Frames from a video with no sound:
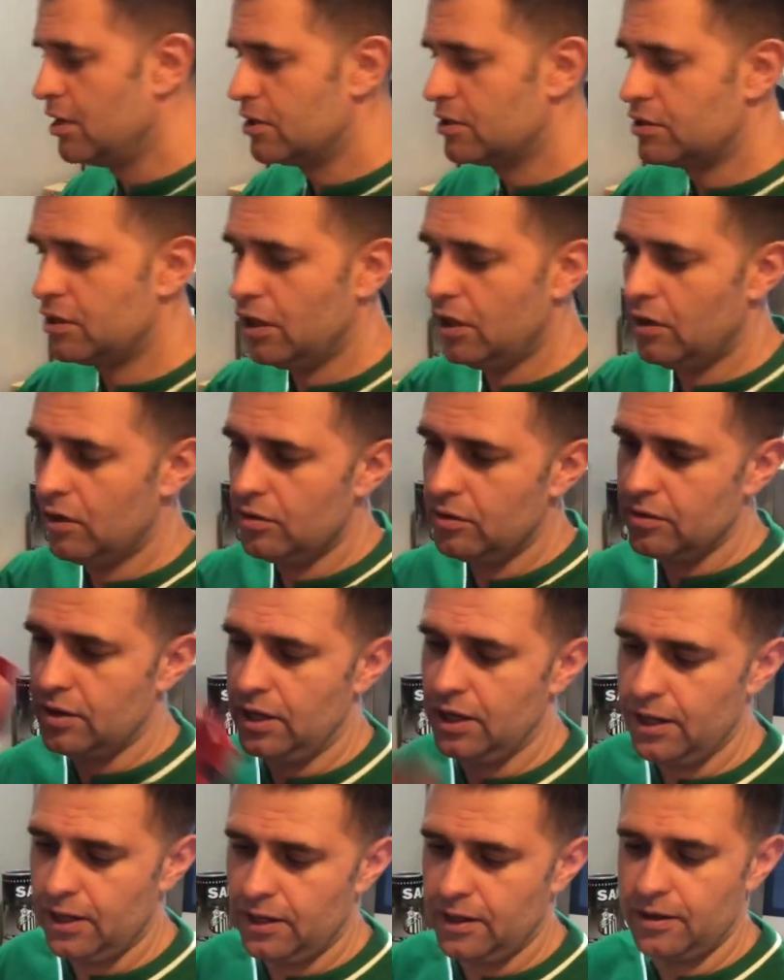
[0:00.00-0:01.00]
So
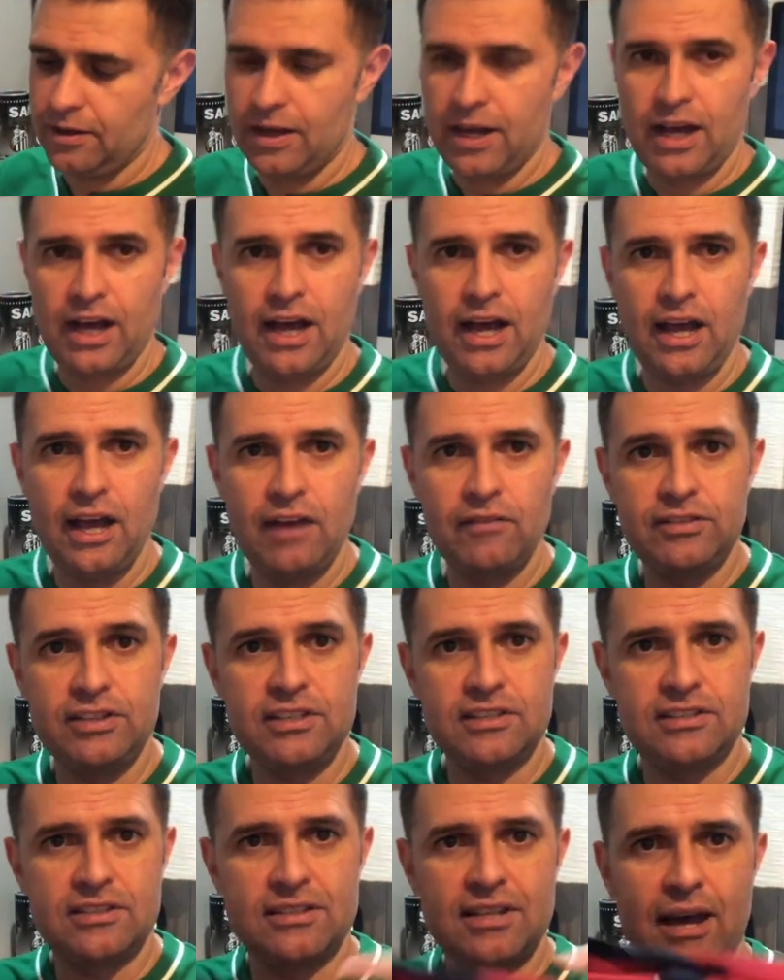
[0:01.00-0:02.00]
I have
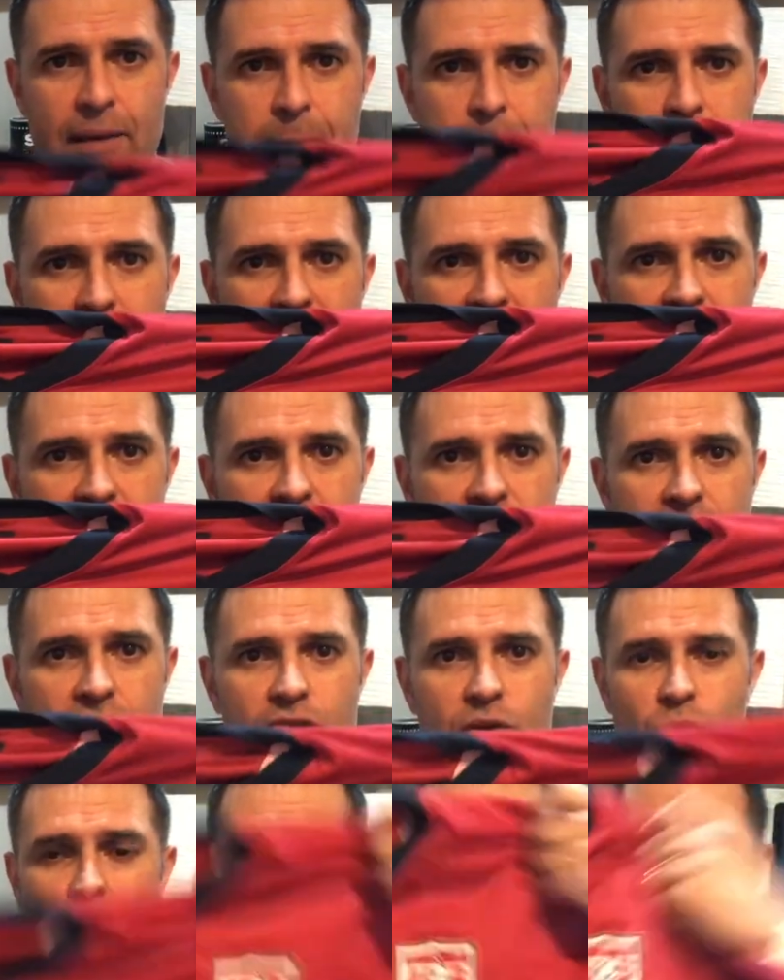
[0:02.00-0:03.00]
this amazing
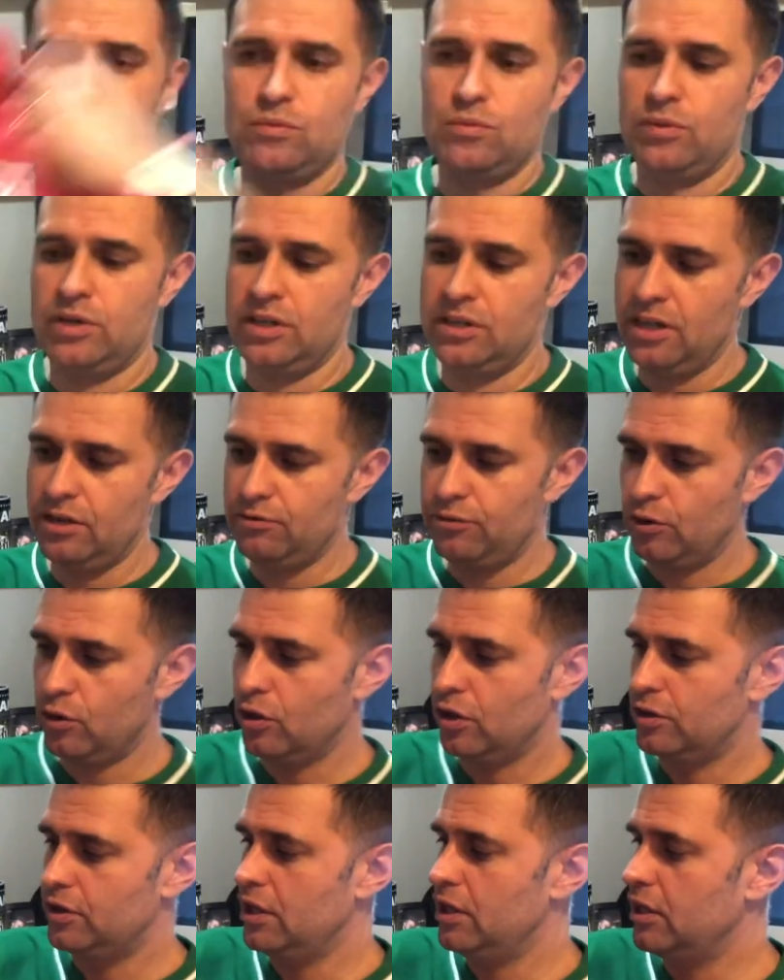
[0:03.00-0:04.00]
US one, I
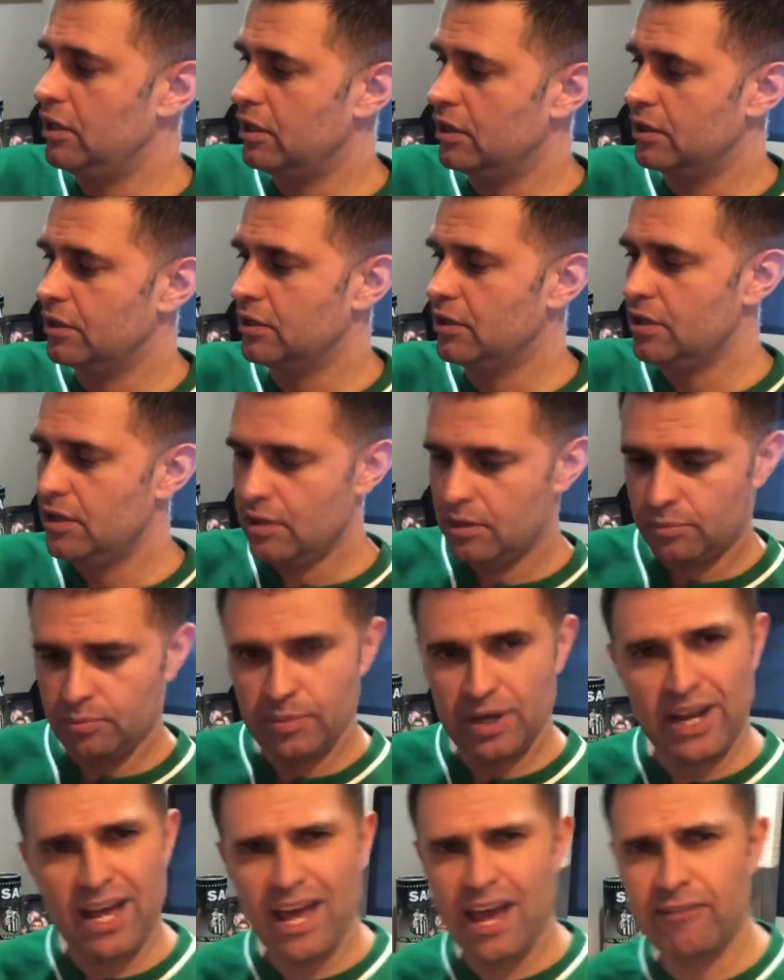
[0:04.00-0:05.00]
forgot the year,
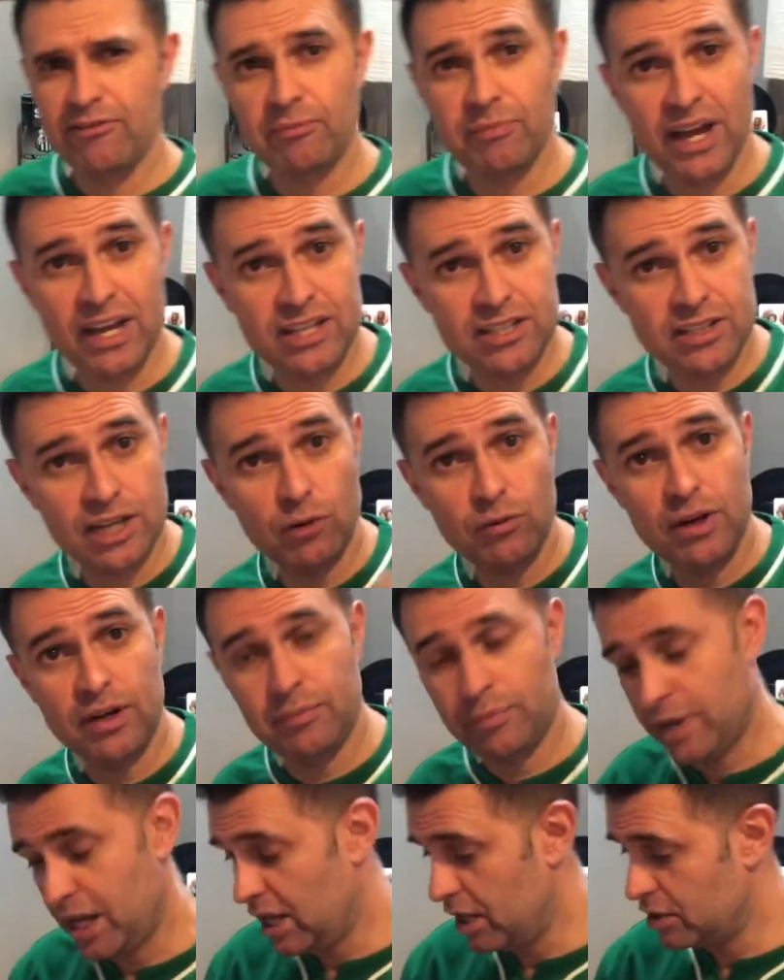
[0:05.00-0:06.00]
but I have it in my
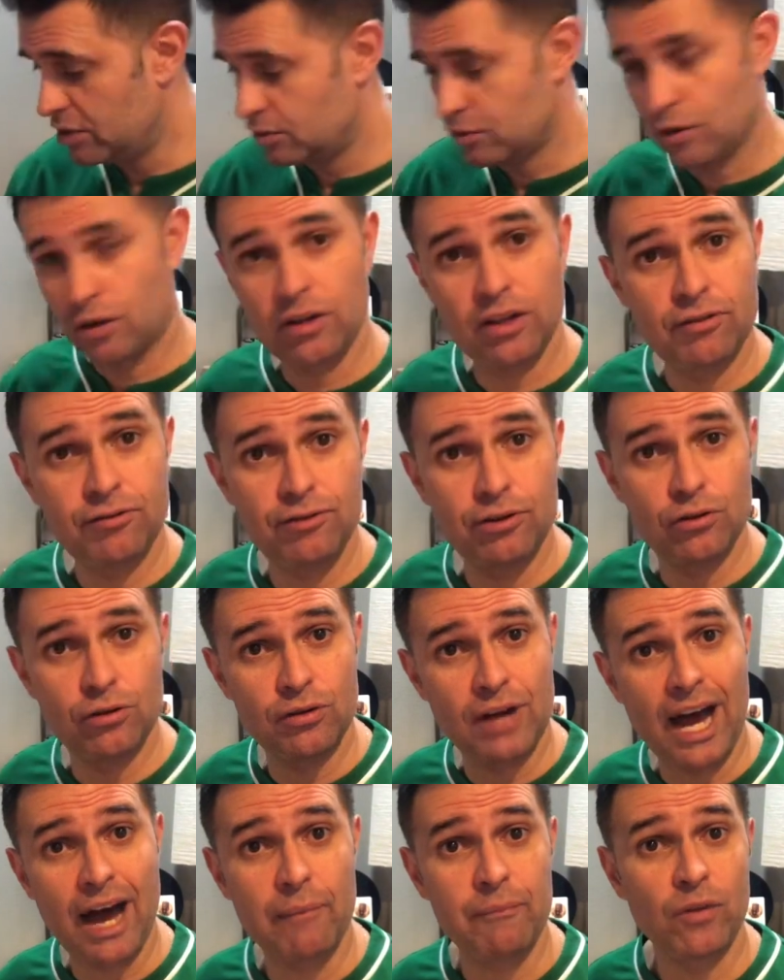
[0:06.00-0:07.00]
Instagram page. So if
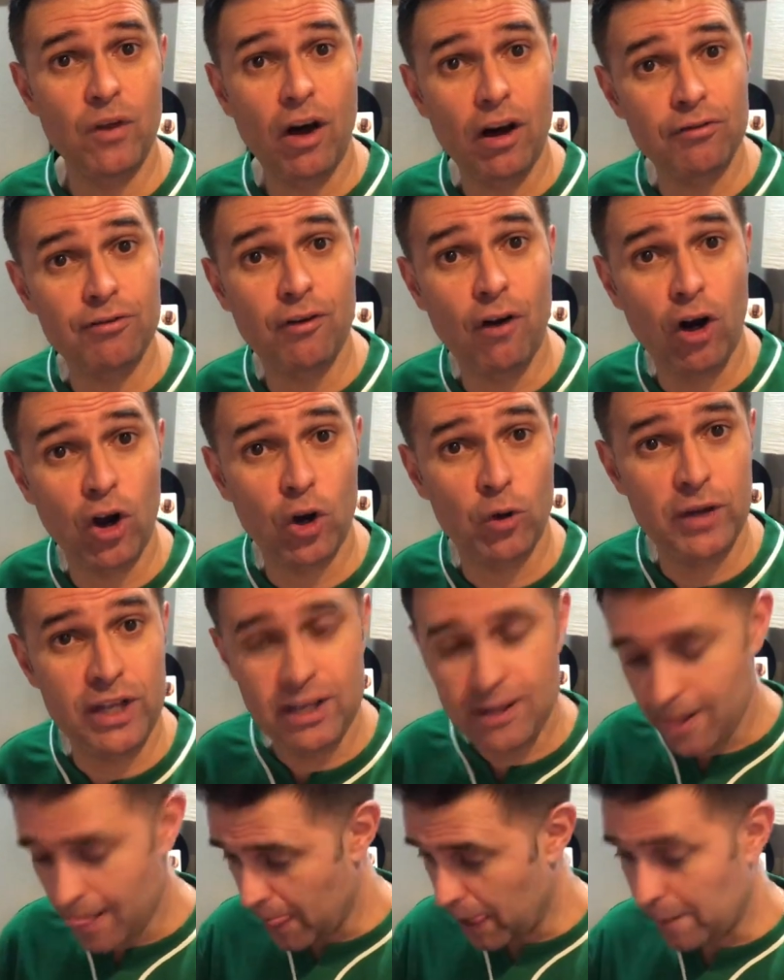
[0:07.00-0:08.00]
you are not
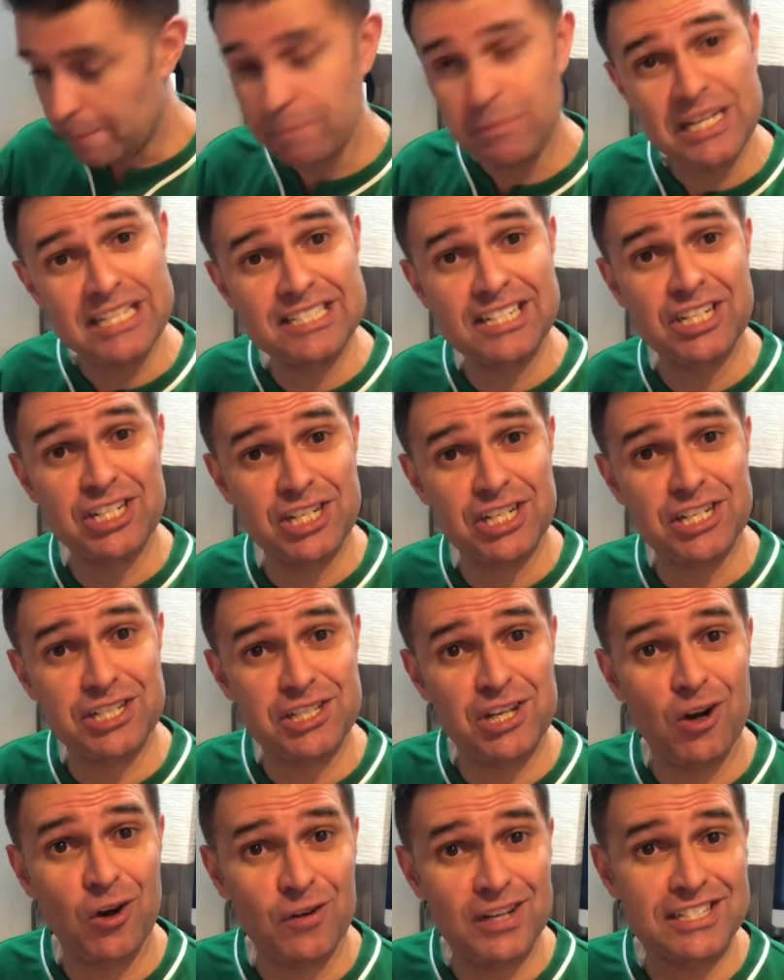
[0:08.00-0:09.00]
following Mr.
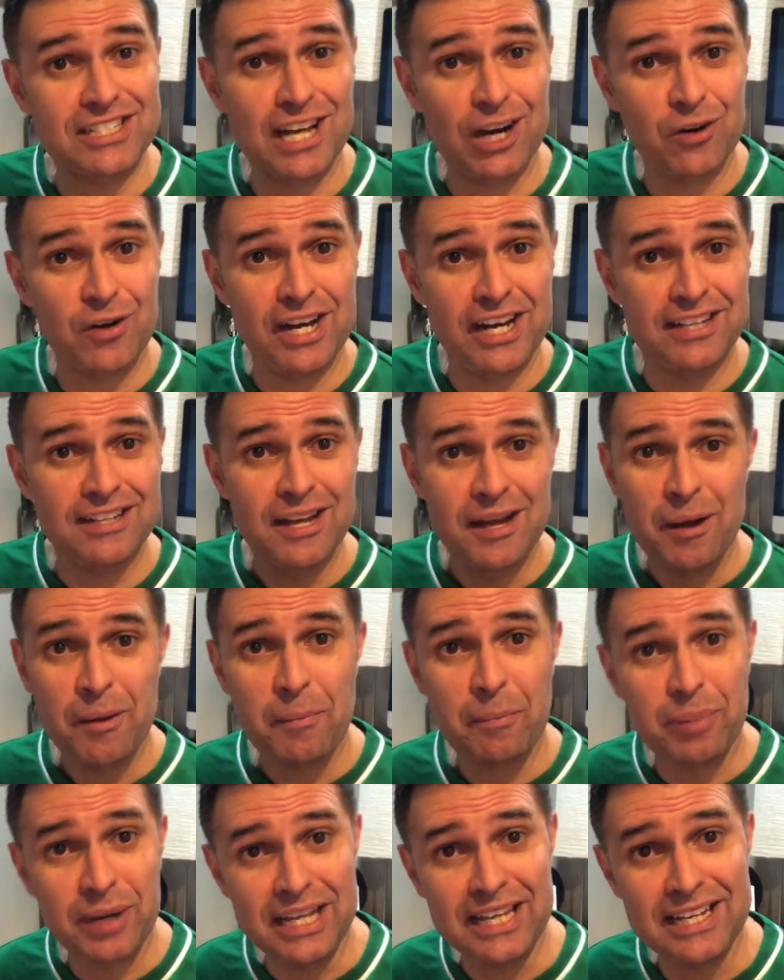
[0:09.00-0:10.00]
Jersey on Instagram,
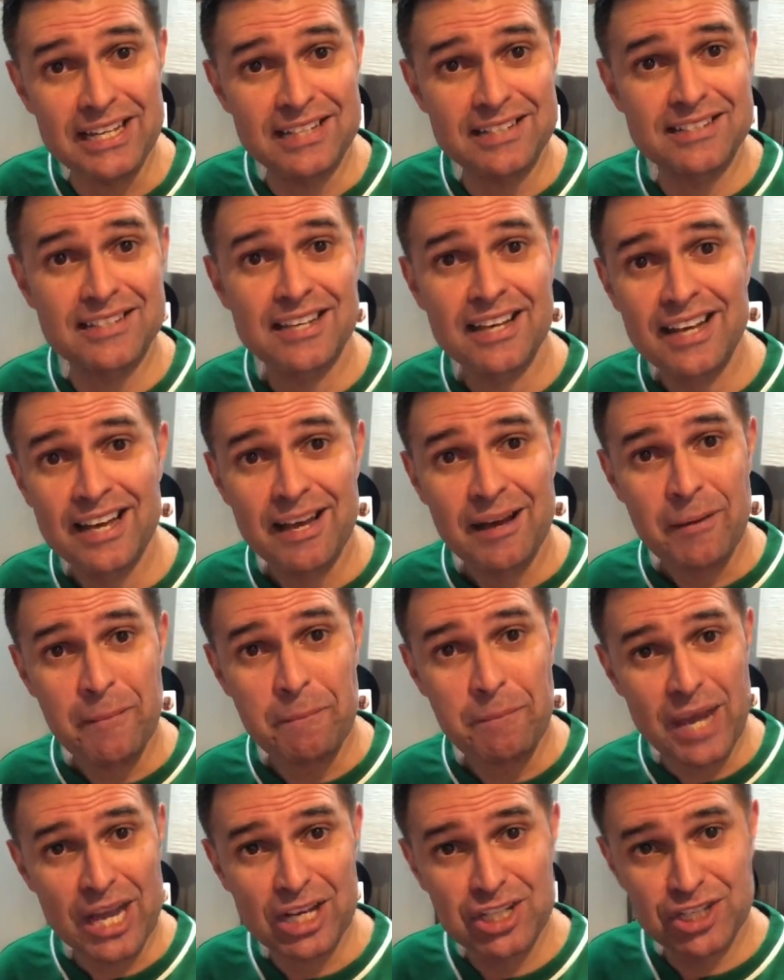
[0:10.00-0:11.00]
please
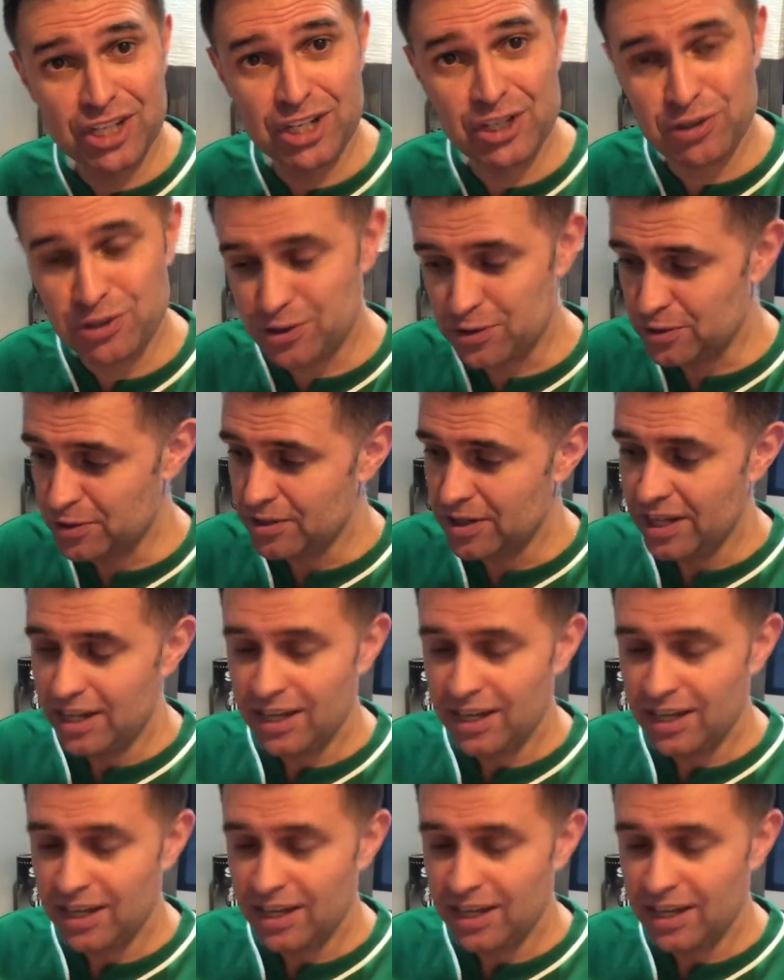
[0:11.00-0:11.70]
make sure you do.